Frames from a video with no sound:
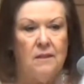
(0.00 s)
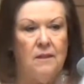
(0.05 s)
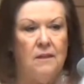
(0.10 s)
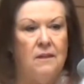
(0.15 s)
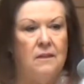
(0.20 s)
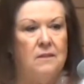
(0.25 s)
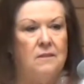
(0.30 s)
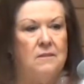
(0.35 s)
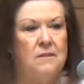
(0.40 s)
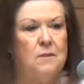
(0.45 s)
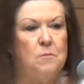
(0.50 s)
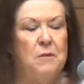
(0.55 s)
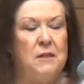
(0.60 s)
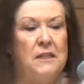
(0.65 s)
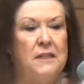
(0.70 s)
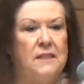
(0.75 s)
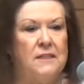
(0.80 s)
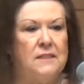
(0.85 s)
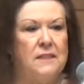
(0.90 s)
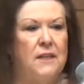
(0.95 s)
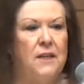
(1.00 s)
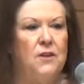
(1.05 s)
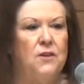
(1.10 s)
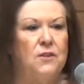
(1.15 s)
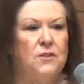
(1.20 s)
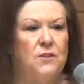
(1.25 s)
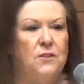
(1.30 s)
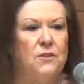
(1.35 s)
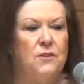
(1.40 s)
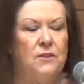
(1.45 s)
uh, Dominicus
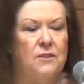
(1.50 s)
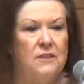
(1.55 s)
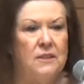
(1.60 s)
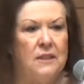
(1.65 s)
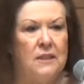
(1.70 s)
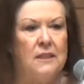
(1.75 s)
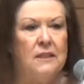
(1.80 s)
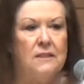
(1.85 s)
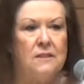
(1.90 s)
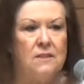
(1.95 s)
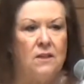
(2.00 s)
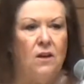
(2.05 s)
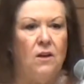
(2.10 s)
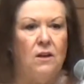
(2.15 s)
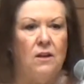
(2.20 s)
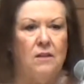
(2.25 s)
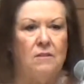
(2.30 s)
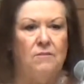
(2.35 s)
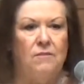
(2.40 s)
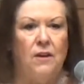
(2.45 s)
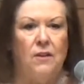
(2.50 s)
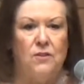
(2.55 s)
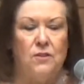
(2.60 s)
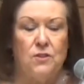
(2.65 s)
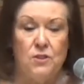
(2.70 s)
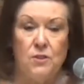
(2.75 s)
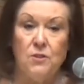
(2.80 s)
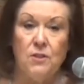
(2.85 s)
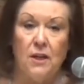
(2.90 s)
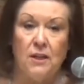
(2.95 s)
character is on Father
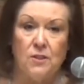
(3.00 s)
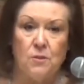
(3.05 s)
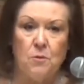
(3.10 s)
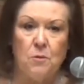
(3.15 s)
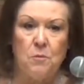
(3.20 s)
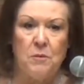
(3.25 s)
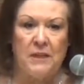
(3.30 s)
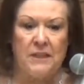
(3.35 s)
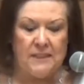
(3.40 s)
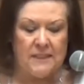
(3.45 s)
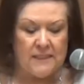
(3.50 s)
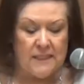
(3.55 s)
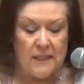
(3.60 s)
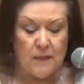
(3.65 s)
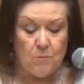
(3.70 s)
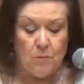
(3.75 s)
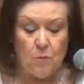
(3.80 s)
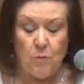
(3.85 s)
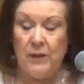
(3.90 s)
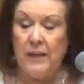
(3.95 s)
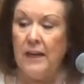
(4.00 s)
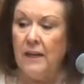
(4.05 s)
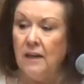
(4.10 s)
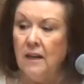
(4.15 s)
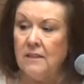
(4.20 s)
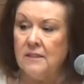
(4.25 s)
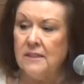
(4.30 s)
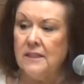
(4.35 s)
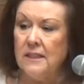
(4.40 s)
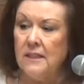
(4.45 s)
Sudac's where we can see it, but we
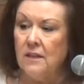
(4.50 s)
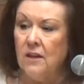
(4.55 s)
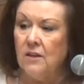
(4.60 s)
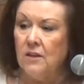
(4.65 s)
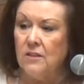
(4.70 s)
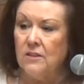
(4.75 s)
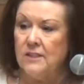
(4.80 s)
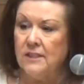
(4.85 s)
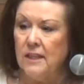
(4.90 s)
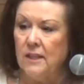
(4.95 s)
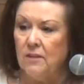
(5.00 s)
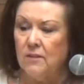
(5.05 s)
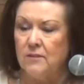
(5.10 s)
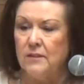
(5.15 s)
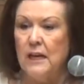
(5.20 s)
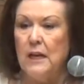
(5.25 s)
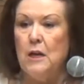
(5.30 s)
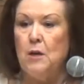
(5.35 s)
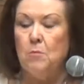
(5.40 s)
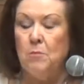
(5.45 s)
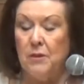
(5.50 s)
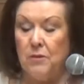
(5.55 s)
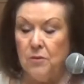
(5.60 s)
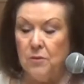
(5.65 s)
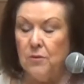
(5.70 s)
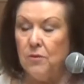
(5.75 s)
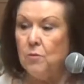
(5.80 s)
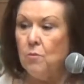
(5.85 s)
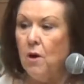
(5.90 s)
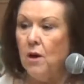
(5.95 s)
cannot see it on ourselves. But
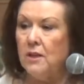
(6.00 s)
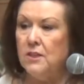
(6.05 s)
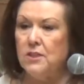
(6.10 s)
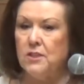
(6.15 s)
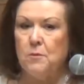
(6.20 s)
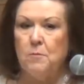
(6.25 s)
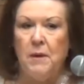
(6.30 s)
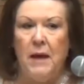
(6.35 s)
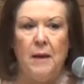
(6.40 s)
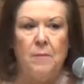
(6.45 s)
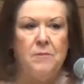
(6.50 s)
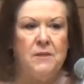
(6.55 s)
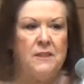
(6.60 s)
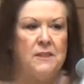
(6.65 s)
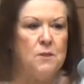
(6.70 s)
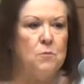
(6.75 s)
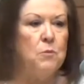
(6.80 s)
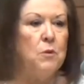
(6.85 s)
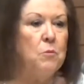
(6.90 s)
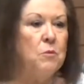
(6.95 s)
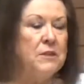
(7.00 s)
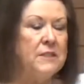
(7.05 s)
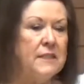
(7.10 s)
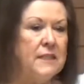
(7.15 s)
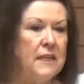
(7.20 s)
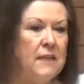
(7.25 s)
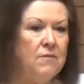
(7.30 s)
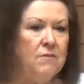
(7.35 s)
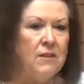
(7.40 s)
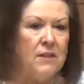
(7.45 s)
through the waters of baptism, we
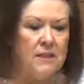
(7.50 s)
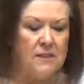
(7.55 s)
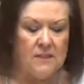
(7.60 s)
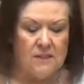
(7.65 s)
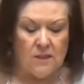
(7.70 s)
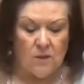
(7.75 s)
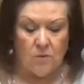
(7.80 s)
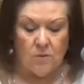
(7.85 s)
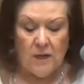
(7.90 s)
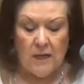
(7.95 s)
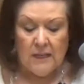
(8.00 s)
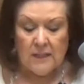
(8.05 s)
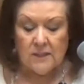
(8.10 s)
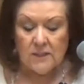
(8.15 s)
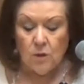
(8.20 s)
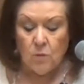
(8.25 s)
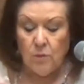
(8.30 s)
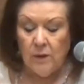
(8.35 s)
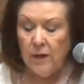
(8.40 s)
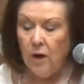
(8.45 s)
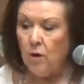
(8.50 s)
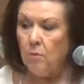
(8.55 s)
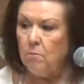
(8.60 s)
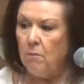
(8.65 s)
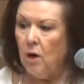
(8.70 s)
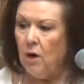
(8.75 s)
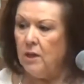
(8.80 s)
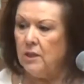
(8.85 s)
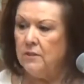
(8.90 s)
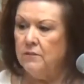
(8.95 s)
receive this. So, so we are
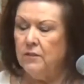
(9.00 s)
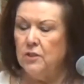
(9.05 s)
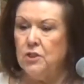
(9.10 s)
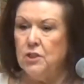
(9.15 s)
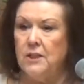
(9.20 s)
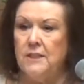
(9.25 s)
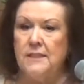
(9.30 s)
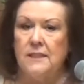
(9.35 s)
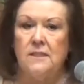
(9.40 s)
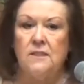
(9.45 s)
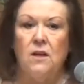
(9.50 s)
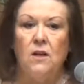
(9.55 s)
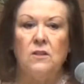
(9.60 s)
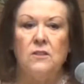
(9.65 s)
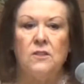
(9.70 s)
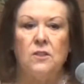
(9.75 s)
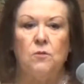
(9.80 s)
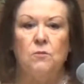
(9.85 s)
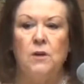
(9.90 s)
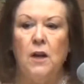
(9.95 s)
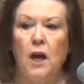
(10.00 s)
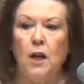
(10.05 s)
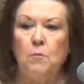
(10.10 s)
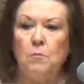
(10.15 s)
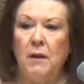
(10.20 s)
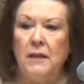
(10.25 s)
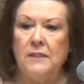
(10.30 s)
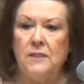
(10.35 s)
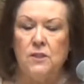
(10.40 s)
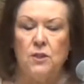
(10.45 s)
marked for Jesus also,
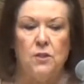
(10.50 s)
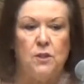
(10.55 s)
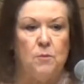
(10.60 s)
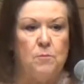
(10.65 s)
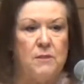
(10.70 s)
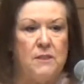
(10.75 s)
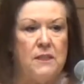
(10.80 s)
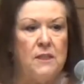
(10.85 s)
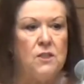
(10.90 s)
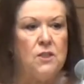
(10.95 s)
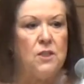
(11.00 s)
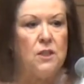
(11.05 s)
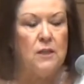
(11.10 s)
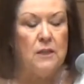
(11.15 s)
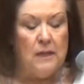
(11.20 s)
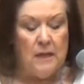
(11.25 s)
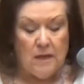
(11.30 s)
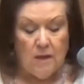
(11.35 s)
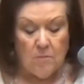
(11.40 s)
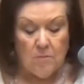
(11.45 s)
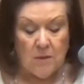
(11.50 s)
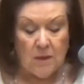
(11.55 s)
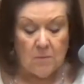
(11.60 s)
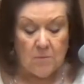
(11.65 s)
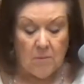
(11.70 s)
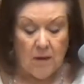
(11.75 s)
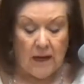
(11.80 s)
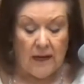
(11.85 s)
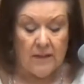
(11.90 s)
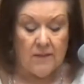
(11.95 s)
not by circumcision,
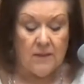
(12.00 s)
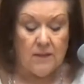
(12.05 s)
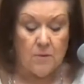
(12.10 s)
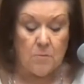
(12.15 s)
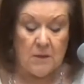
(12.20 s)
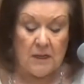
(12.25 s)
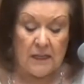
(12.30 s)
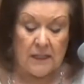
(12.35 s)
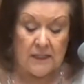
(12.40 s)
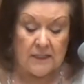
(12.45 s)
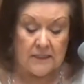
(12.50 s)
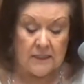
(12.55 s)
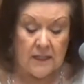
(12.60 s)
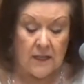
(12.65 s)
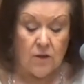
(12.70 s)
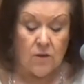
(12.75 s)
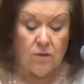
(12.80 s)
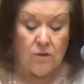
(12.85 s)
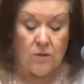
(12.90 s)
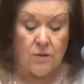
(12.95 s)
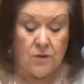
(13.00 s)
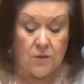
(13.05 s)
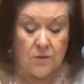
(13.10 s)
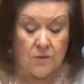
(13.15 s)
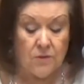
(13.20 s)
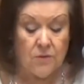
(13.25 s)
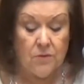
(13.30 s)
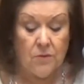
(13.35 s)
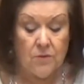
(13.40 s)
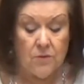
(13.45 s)
but by the Dominicus
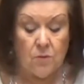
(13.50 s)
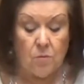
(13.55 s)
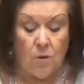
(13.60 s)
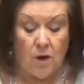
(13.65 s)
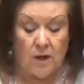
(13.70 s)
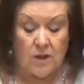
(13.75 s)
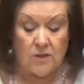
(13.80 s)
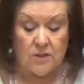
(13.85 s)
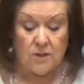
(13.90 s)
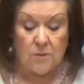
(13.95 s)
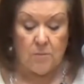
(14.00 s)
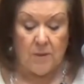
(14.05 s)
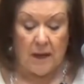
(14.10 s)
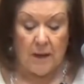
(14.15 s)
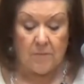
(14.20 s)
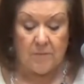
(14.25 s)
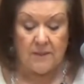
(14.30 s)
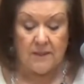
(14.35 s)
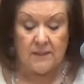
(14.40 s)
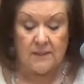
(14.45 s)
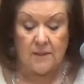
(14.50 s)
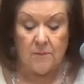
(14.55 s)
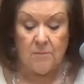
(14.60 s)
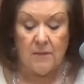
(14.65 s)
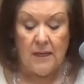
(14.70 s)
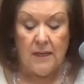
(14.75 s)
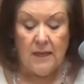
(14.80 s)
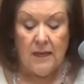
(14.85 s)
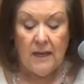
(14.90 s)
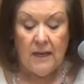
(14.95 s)
character through the waters of baptism.
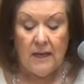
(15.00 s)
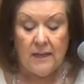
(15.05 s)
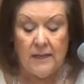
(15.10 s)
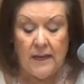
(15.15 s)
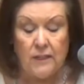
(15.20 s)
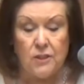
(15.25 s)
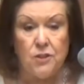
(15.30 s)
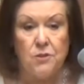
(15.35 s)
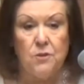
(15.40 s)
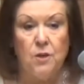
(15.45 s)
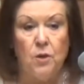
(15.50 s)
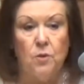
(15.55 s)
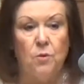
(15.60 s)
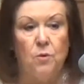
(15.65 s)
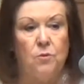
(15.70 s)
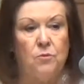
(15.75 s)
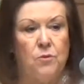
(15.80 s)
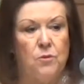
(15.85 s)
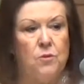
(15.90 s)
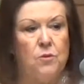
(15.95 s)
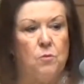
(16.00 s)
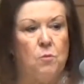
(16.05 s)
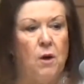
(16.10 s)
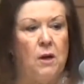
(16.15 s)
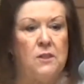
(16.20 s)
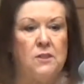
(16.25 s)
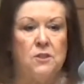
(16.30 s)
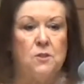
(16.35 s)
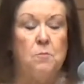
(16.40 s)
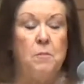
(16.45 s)
And as you know, through the
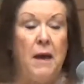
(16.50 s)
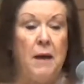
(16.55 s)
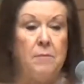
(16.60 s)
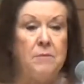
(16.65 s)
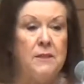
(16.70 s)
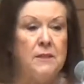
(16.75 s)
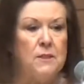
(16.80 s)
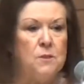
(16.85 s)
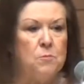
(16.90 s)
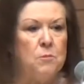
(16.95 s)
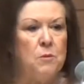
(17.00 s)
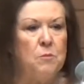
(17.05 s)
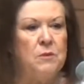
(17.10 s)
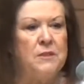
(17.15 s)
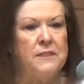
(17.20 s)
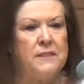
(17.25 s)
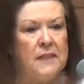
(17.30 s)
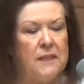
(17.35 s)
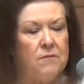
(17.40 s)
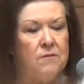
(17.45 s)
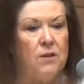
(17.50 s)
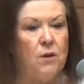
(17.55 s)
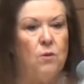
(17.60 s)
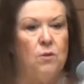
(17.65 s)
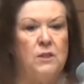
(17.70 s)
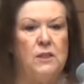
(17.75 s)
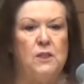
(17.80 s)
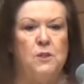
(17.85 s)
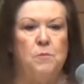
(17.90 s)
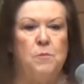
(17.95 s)
waters of baptism, we receive the
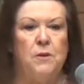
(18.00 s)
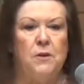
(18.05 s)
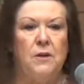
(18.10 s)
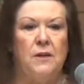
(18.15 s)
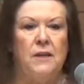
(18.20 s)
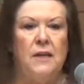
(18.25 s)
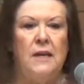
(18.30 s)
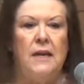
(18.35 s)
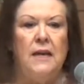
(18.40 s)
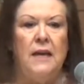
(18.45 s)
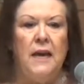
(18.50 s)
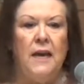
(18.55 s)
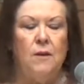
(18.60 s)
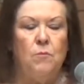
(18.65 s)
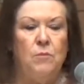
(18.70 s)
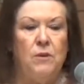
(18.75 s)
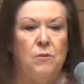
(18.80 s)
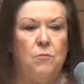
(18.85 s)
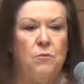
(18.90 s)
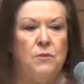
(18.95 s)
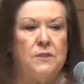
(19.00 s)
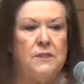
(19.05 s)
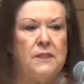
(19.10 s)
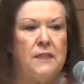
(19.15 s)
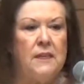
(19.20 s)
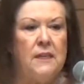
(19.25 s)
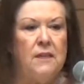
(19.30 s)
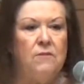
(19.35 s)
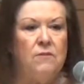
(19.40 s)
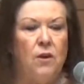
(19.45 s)
Holy Spirit, and we
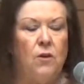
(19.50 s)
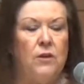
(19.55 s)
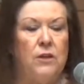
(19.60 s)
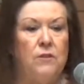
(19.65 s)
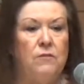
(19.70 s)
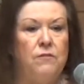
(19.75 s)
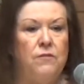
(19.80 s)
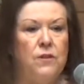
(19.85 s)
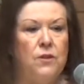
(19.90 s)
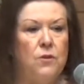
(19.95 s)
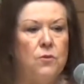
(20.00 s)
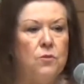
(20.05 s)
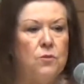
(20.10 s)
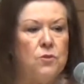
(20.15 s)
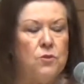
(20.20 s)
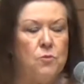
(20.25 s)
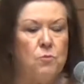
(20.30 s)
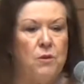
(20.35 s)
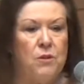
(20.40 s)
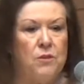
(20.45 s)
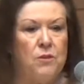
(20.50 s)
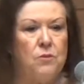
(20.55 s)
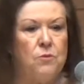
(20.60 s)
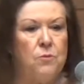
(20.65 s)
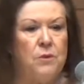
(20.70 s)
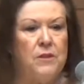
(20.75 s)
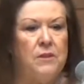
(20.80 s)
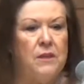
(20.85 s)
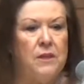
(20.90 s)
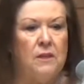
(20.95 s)
receive, are infused with the
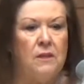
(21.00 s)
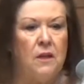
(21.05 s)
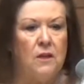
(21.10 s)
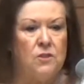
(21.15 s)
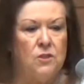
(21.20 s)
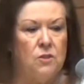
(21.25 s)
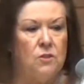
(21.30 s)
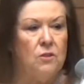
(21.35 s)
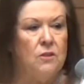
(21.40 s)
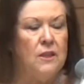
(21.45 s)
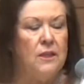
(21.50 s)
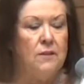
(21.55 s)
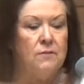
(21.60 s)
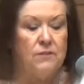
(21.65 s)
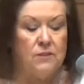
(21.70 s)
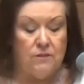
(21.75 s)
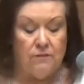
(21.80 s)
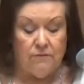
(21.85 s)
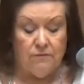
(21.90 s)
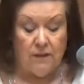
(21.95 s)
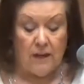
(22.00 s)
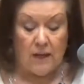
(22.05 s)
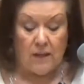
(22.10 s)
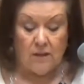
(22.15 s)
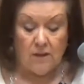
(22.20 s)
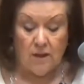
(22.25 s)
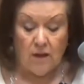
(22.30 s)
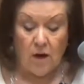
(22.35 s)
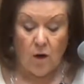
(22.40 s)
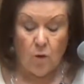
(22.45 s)
three theological gifts of
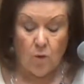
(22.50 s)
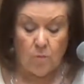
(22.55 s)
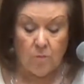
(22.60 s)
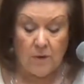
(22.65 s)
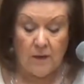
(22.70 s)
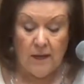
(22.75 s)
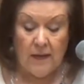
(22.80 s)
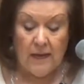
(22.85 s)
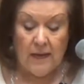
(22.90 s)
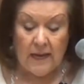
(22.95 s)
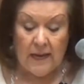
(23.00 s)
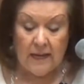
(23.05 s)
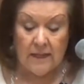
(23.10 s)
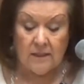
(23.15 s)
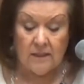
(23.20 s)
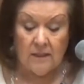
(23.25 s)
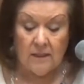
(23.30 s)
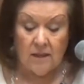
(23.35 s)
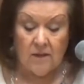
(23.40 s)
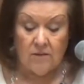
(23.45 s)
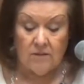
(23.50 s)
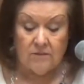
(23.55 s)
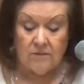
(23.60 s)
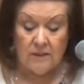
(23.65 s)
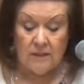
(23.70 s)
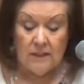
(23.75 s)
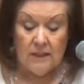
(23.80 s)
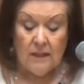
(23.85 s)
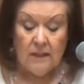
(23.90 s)
faith, hope, and love.